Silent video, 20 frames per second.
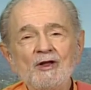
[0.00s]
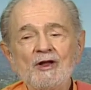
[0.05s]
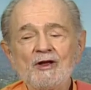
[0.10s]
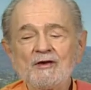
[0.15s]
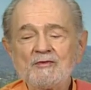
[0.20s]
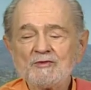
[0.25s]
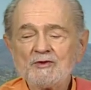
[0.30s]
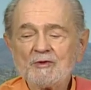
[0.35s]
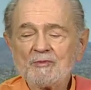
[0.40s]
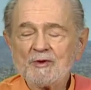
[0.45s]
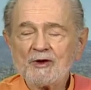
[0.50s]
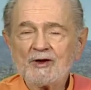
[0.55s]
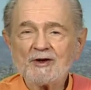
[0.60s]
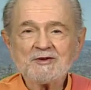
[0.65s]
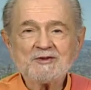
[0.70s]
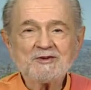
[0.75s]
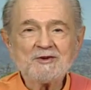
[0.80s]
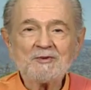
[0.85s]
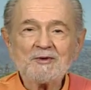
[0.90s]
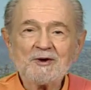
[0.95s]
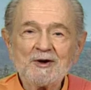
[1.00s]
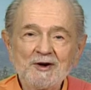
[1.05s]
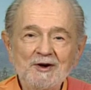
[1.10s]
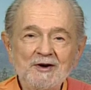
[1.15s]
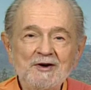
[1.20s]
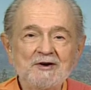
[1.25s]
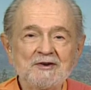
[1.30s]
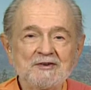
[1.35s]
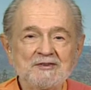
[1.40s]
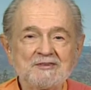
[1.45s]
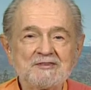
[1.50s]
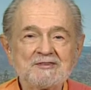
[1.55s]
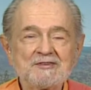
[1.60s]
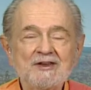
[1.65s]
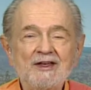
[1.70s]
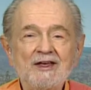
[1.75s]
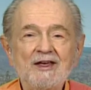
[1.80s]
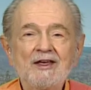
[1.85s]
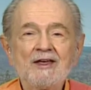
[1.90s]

loves you because you were hers.